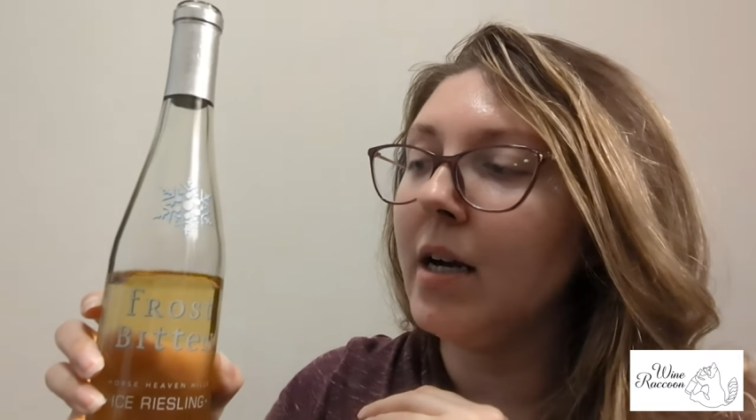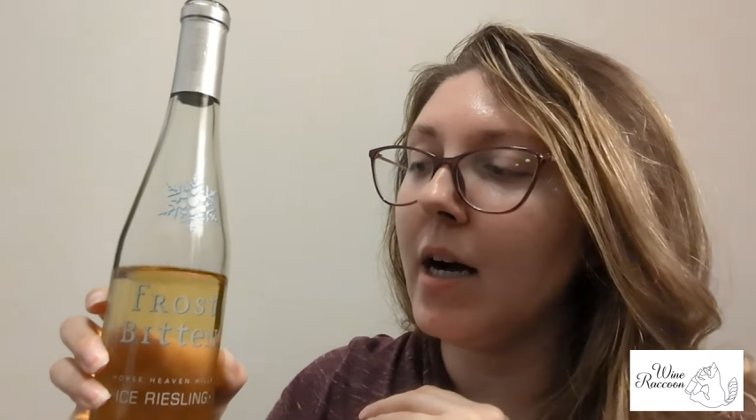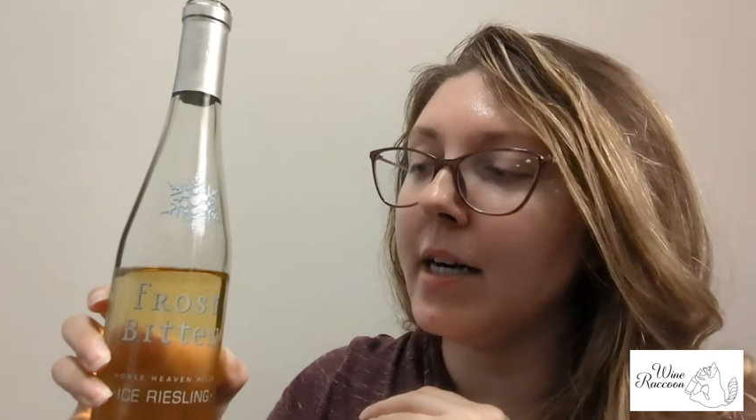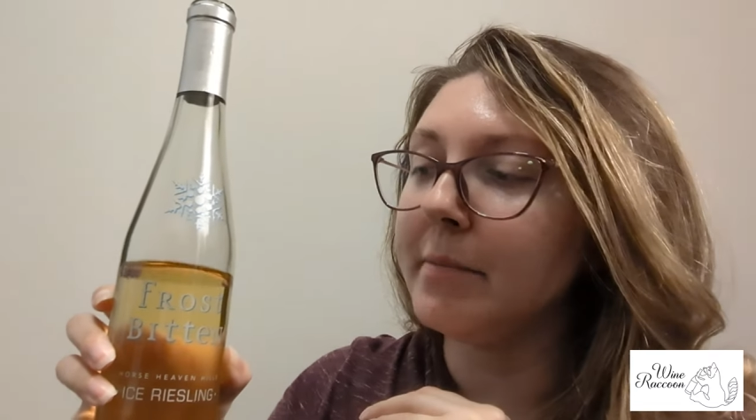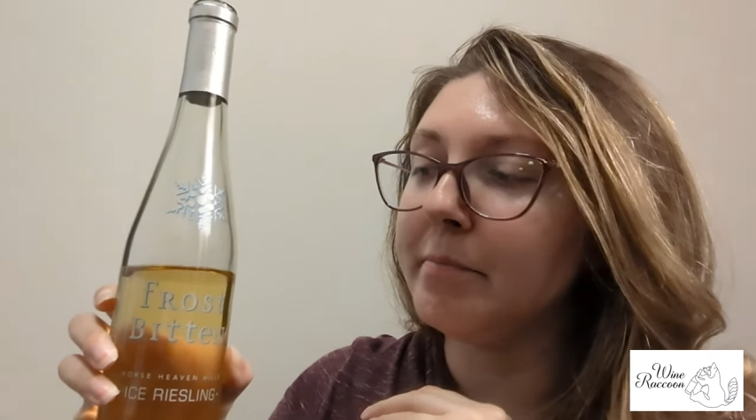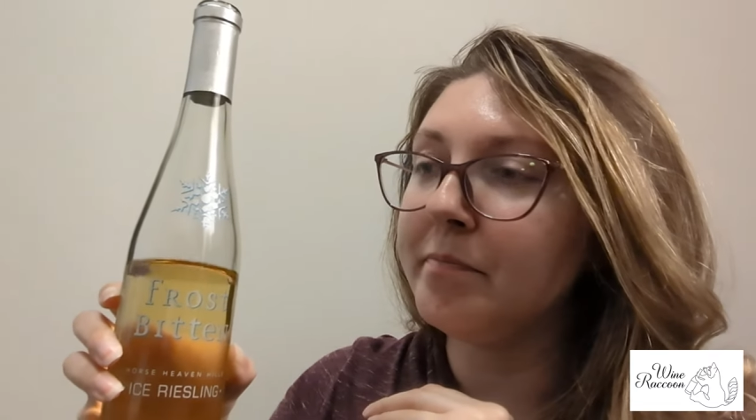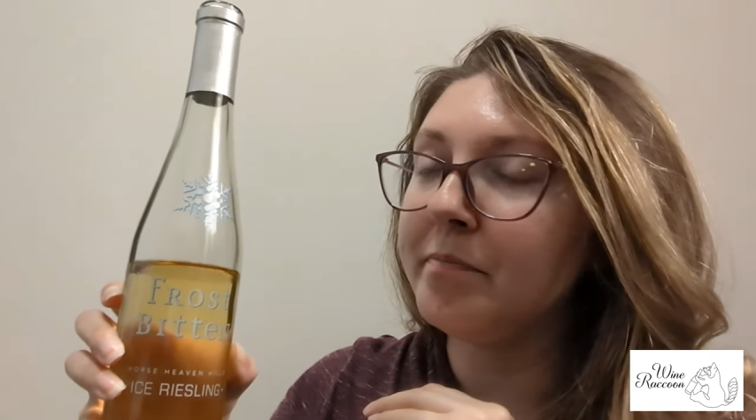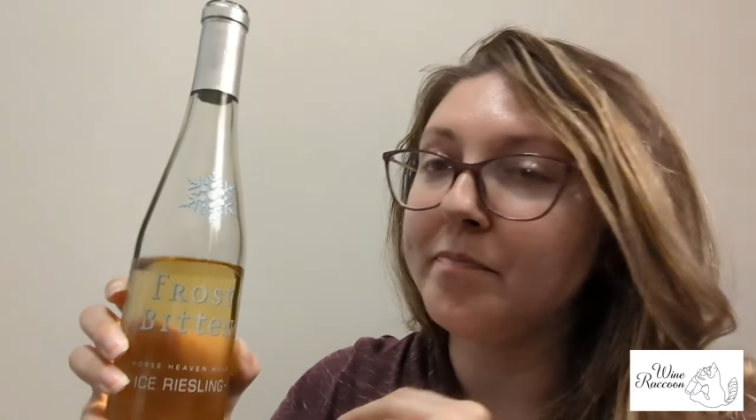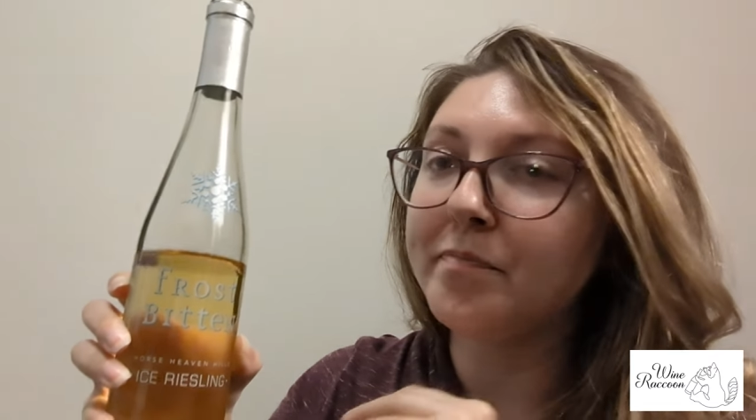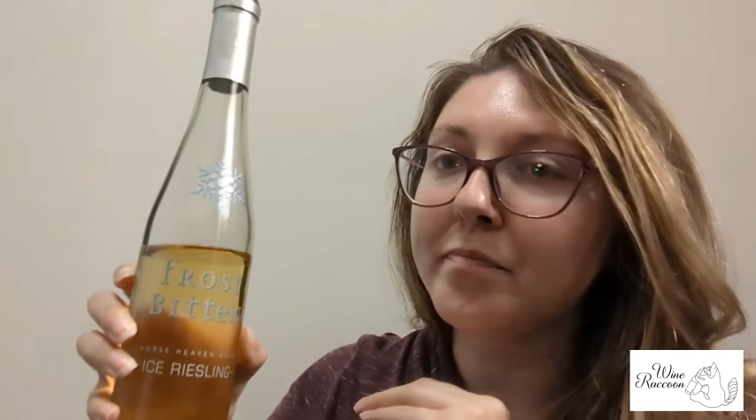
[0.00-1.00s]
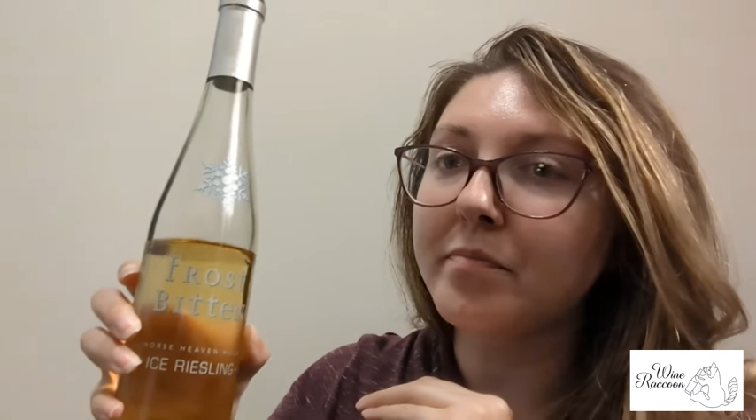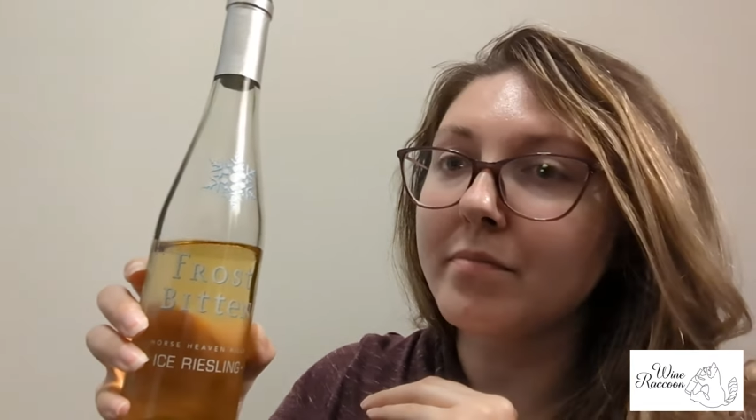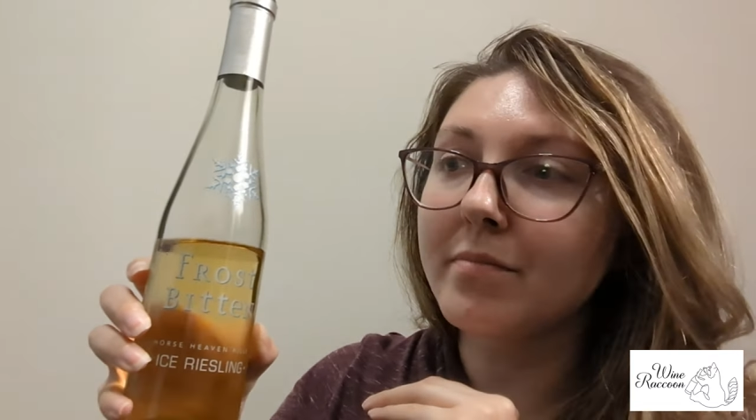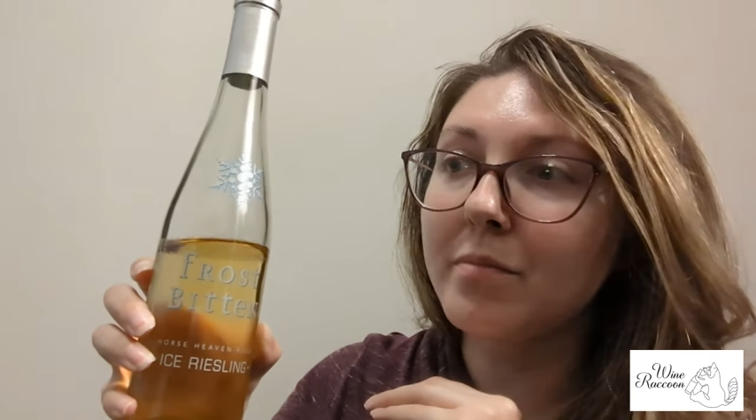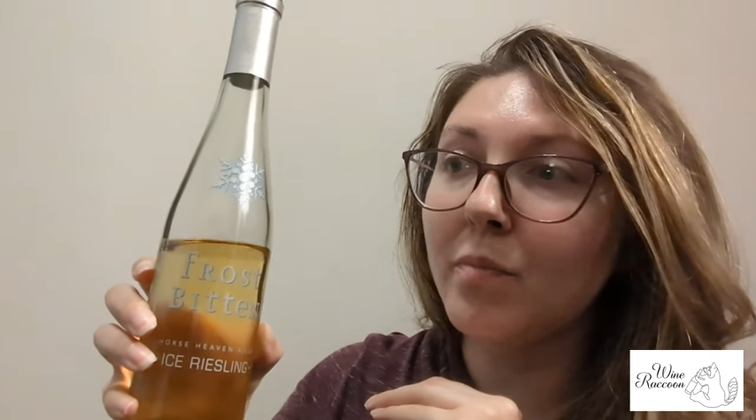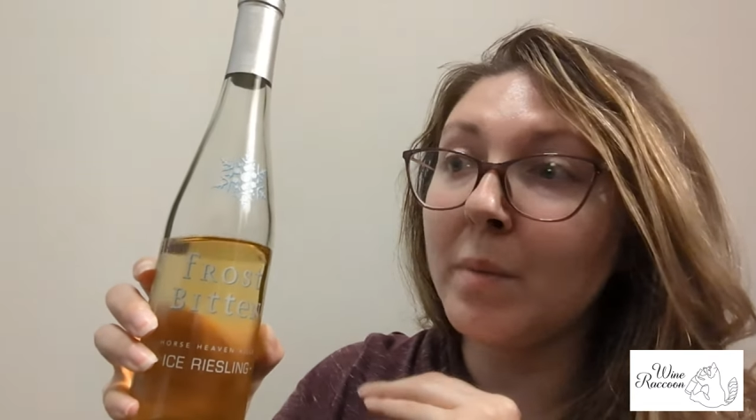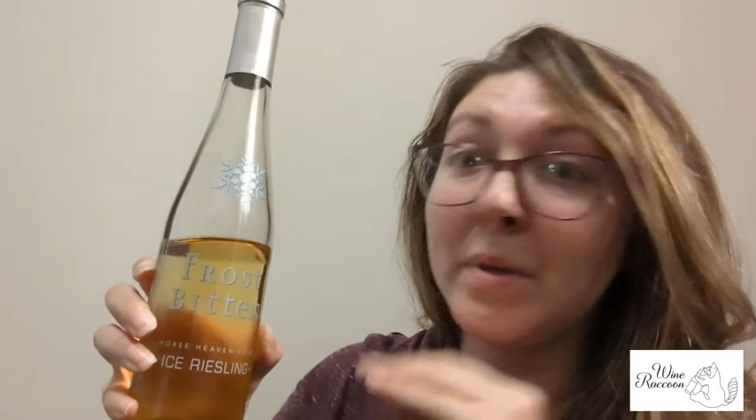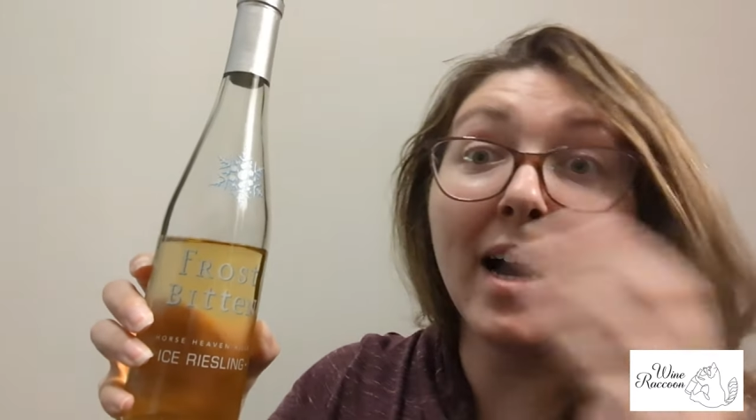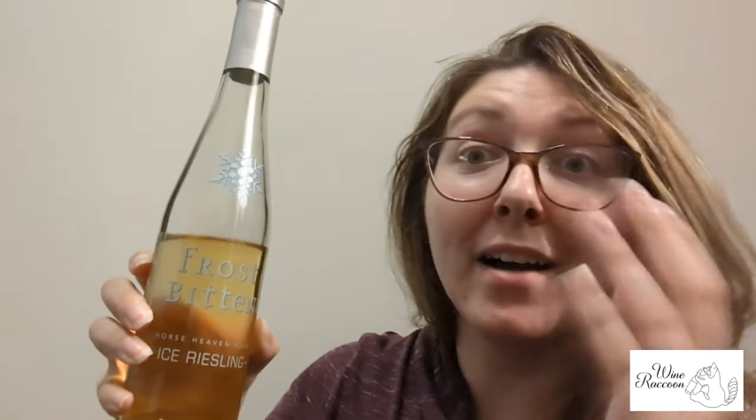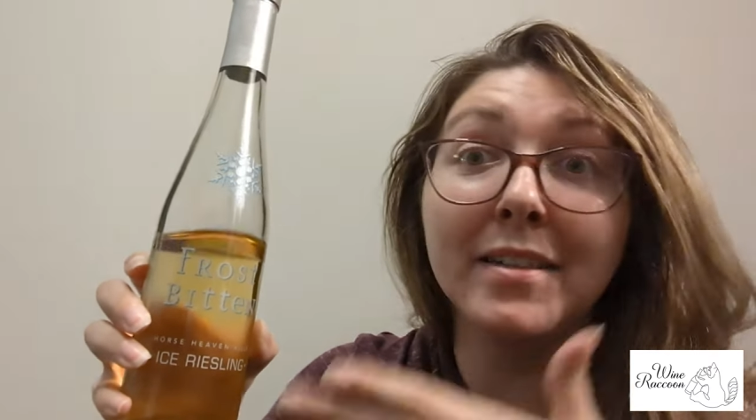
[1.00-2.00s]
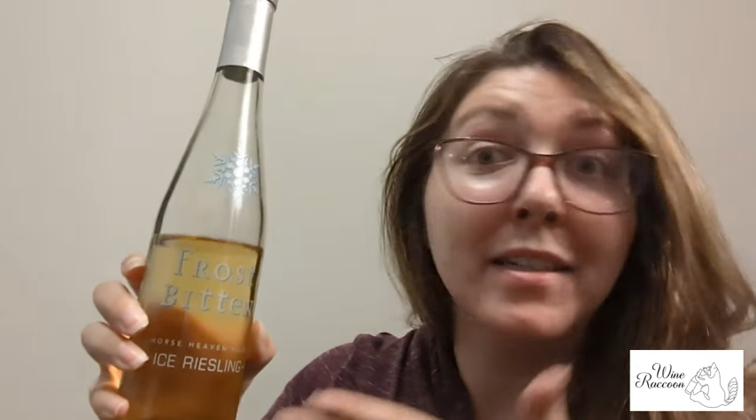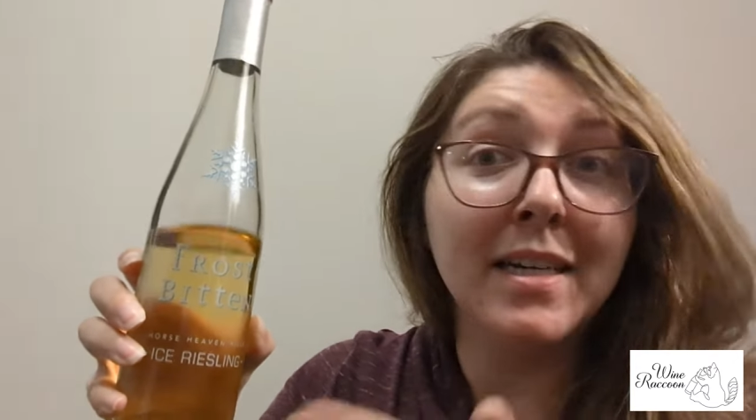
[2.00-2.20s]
But yeah,